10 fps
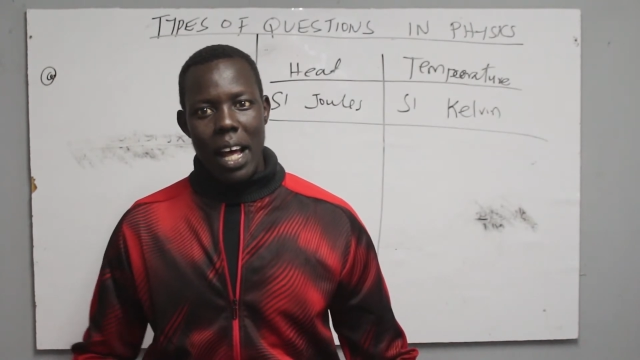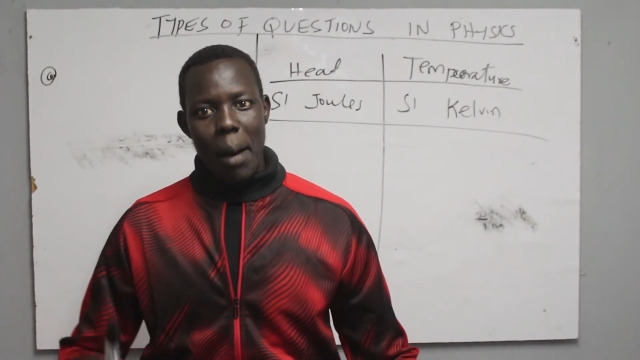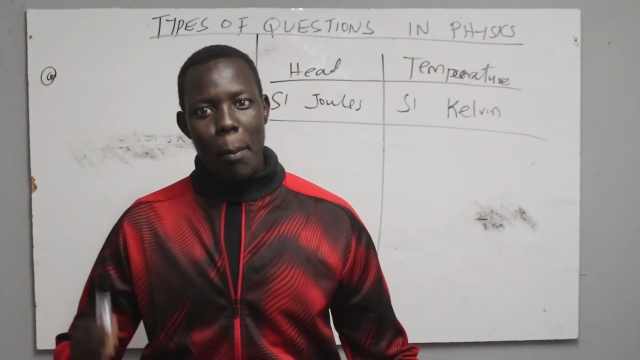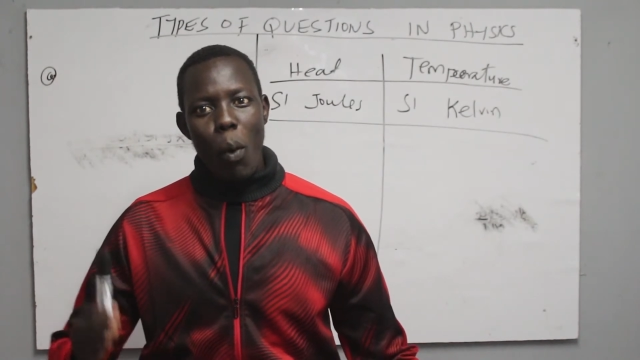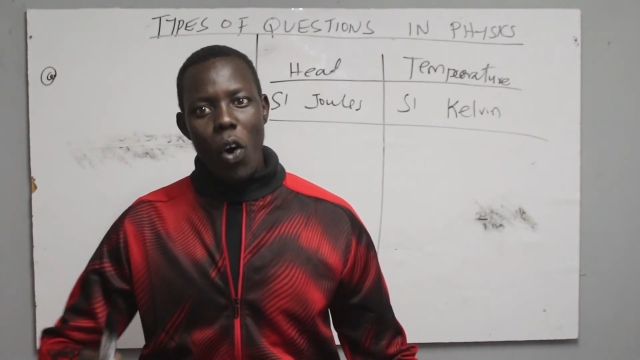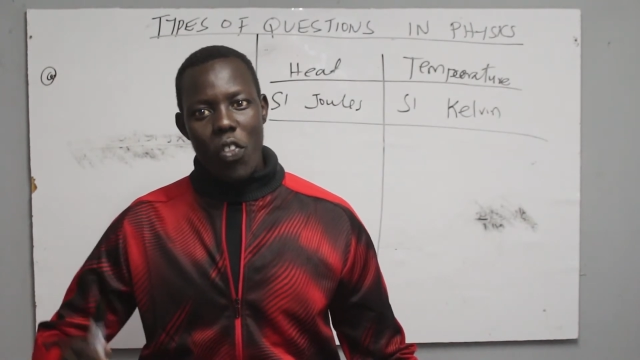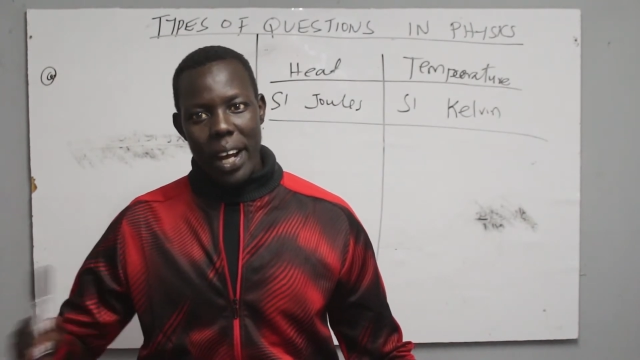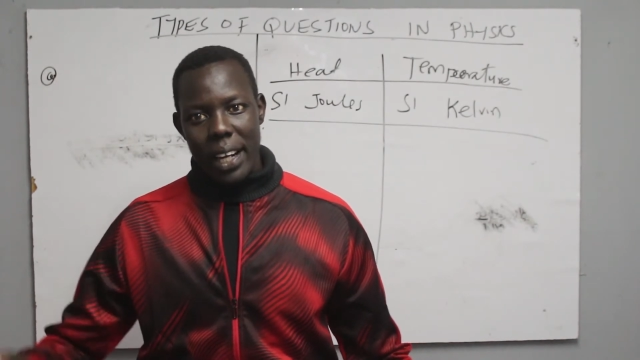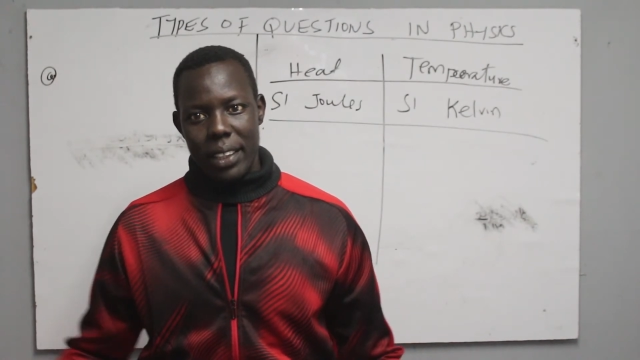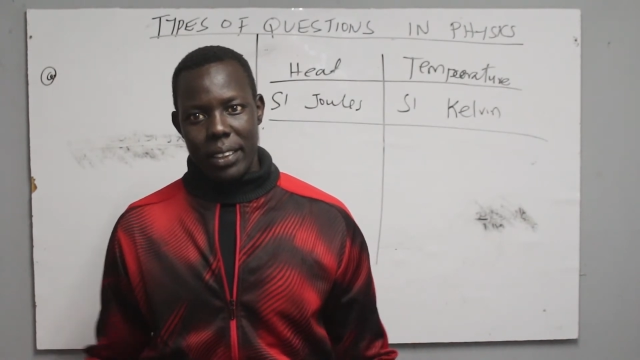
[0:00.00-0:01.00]
More
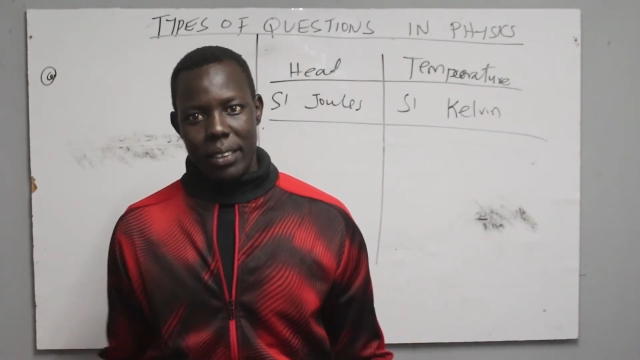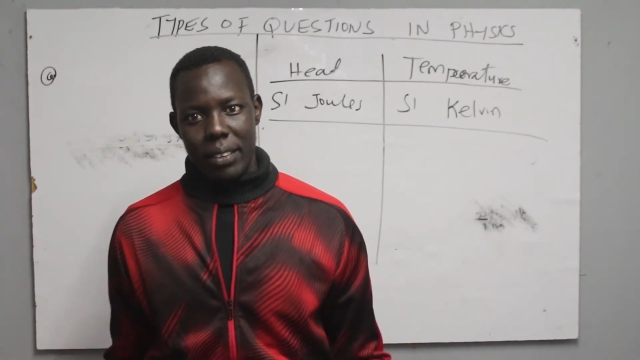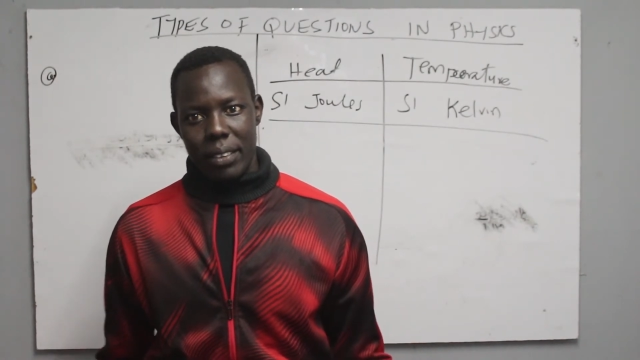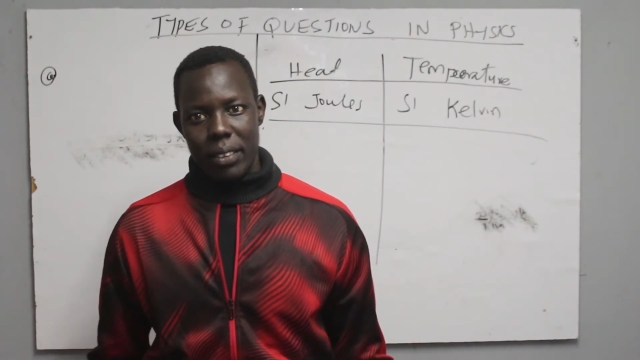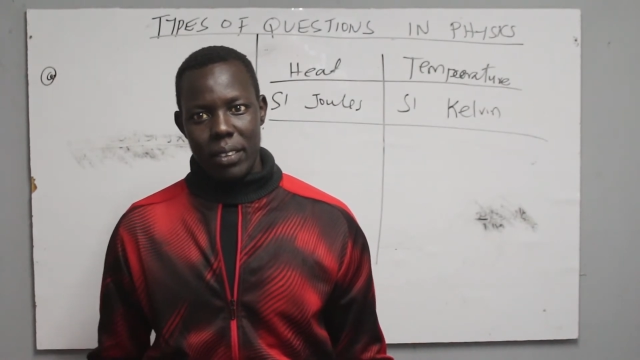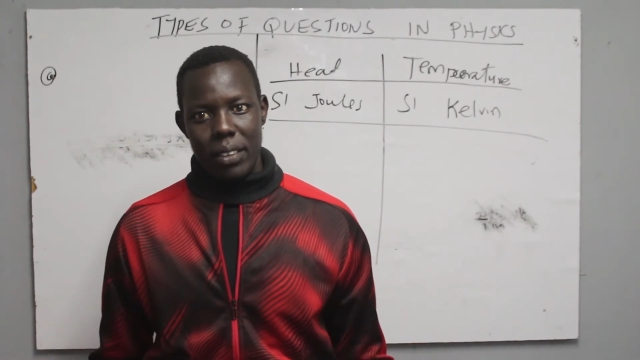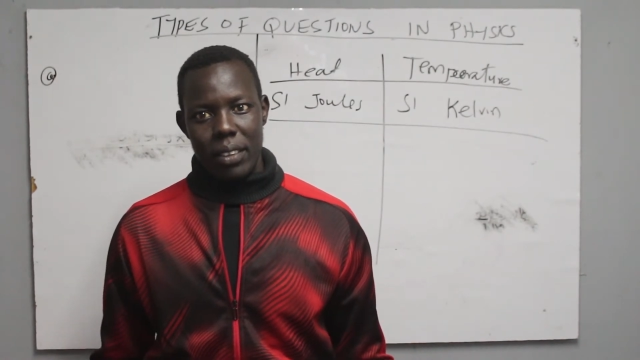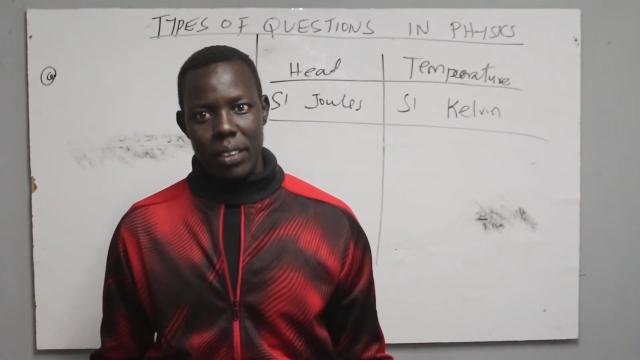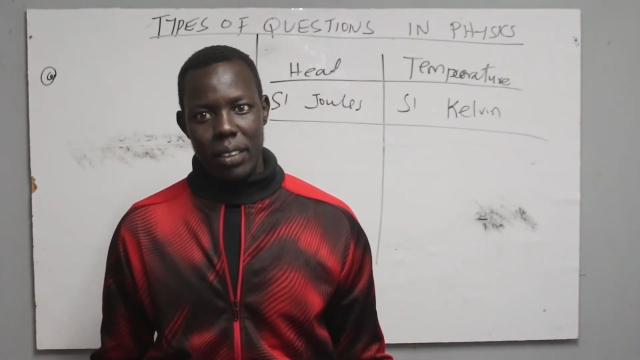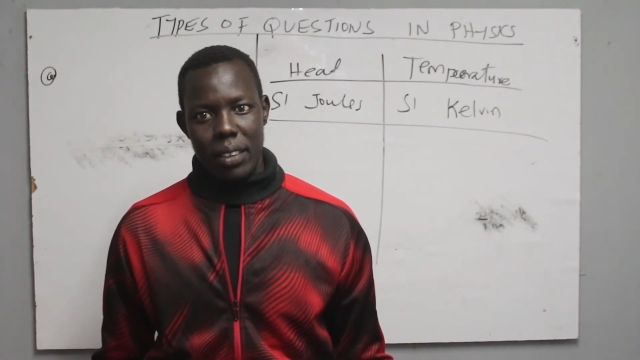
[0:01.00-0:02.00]
than.
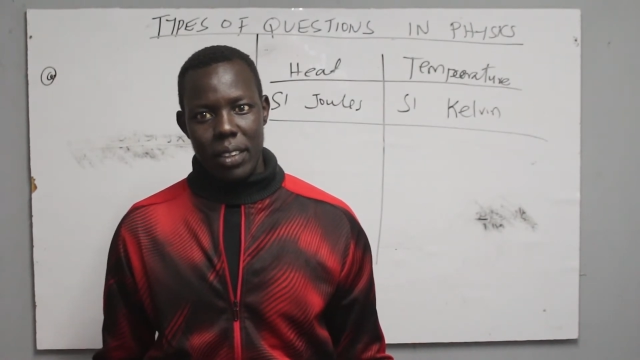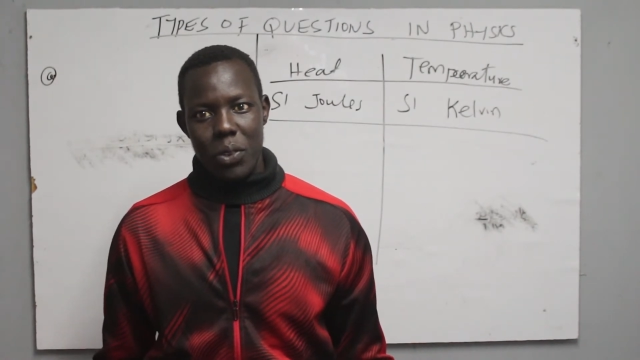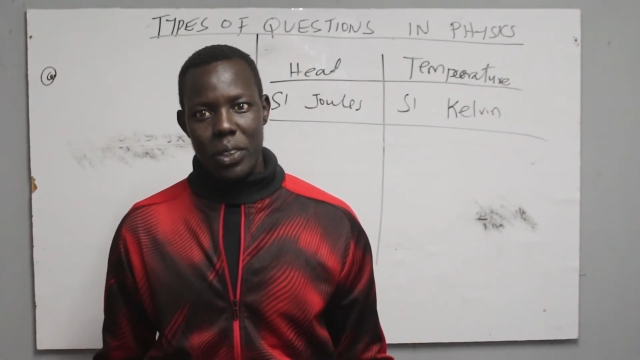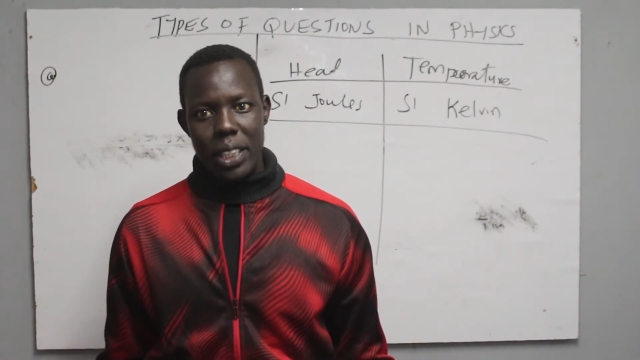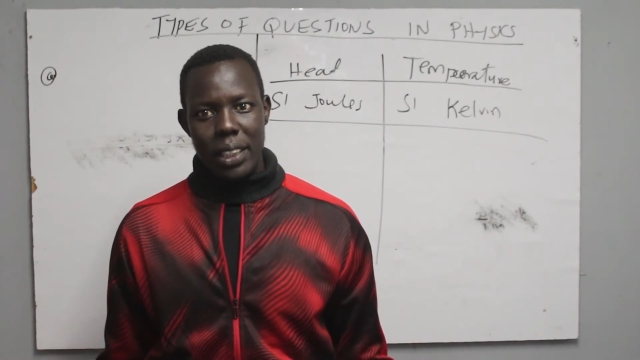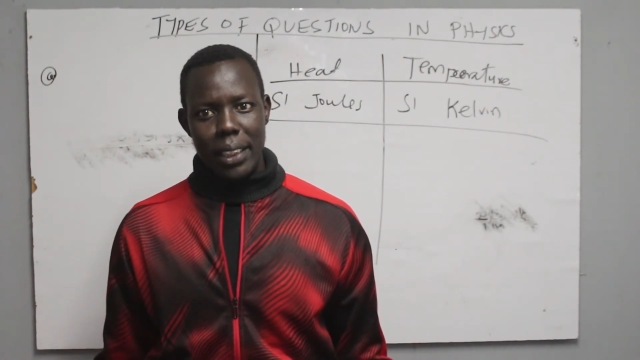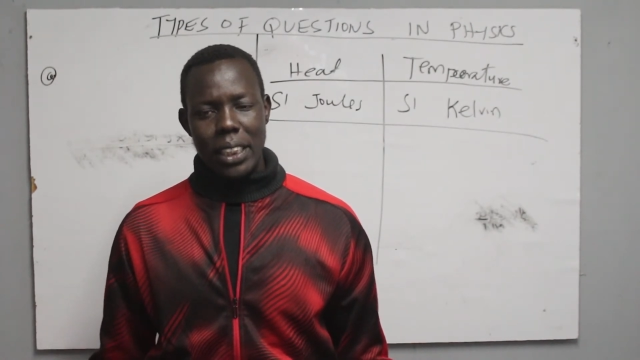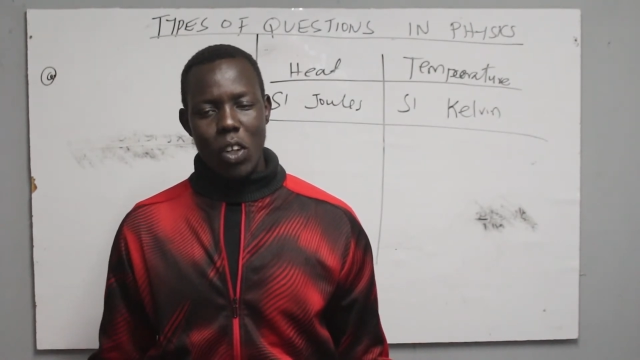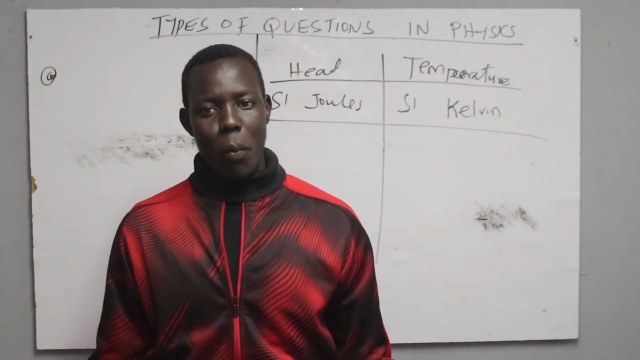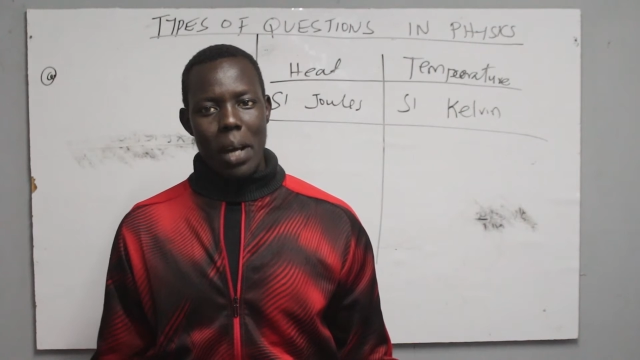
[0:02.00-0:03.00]
You see, that's
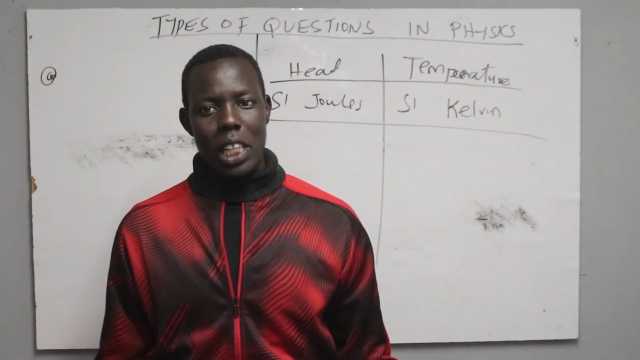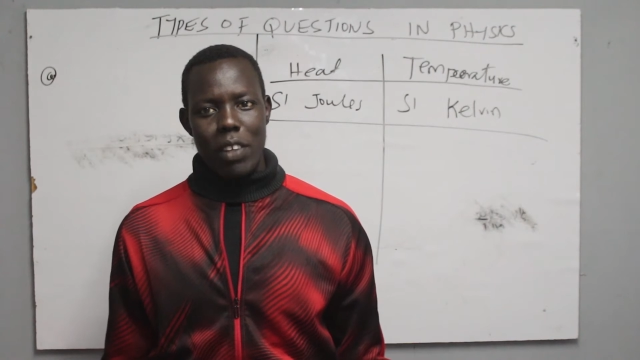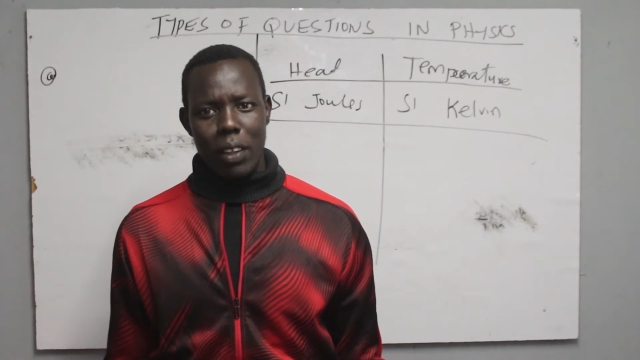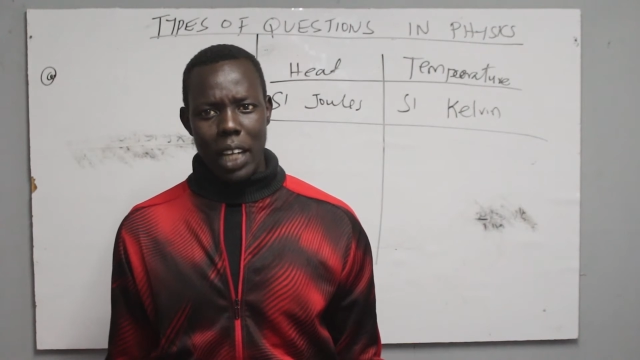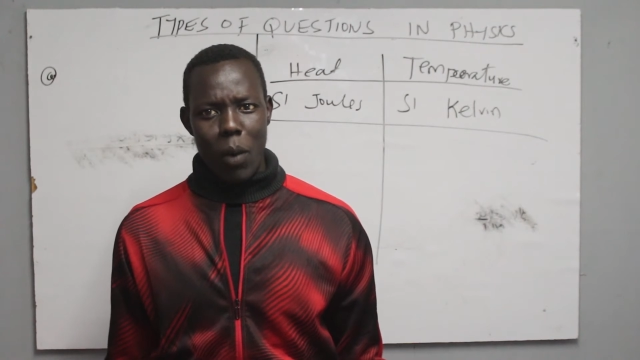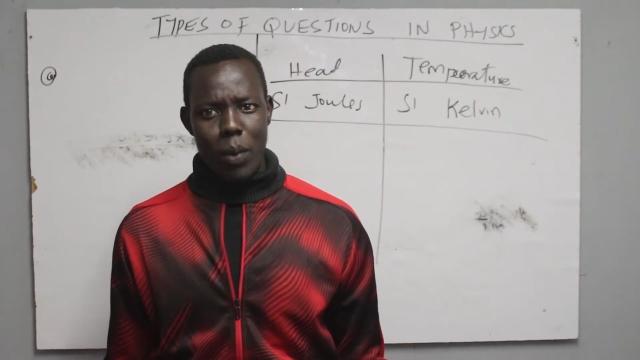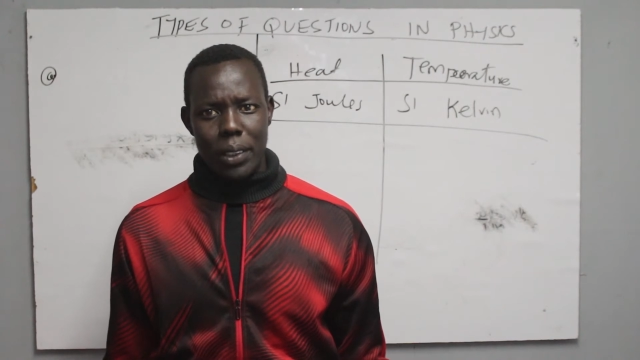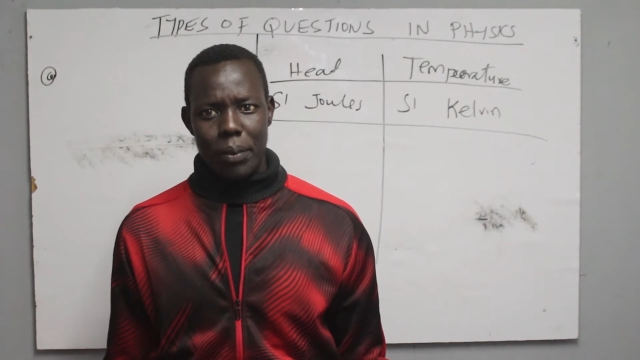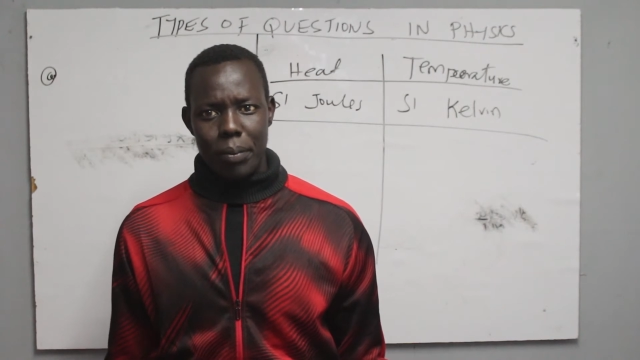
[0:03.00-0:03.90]
a comparative language.